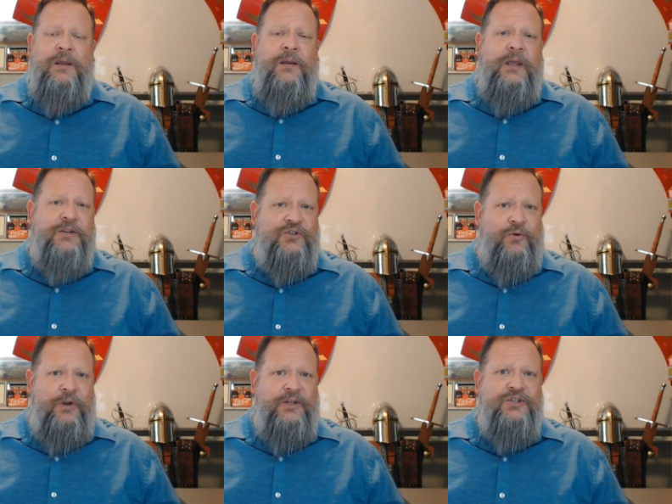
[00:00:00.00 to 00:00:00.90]

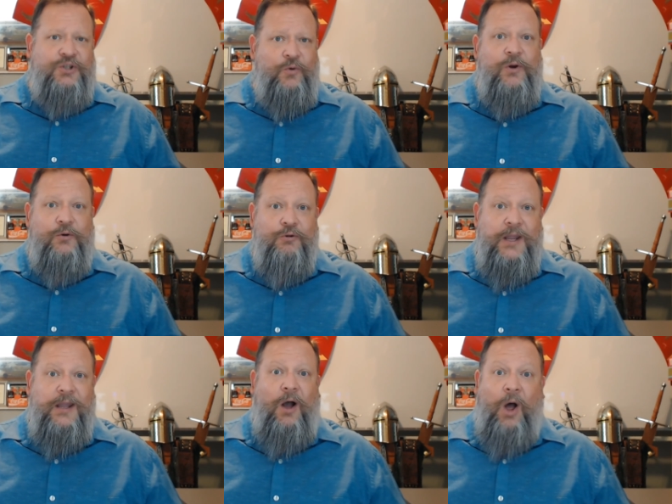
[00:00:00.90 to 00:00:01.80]
Historians do
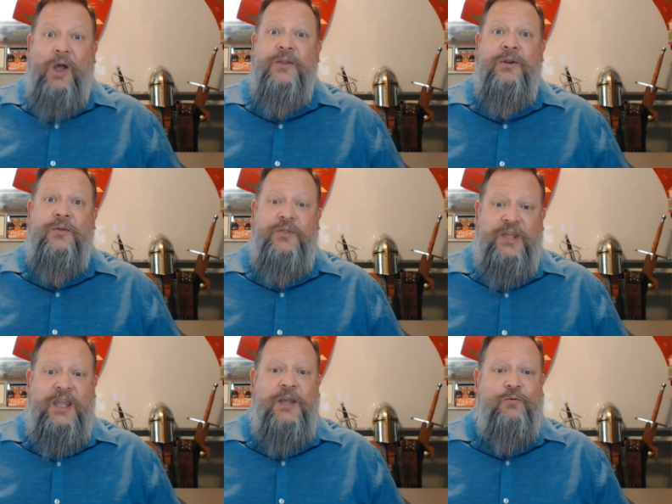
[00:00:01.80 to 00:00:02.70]
agree on
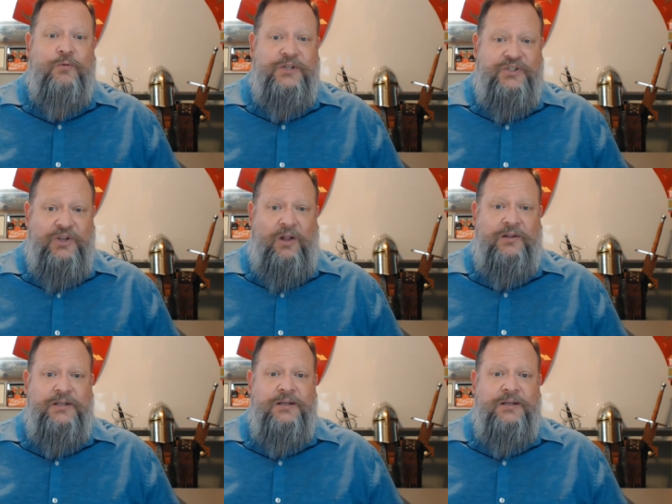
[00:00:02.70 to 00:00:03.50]
the result,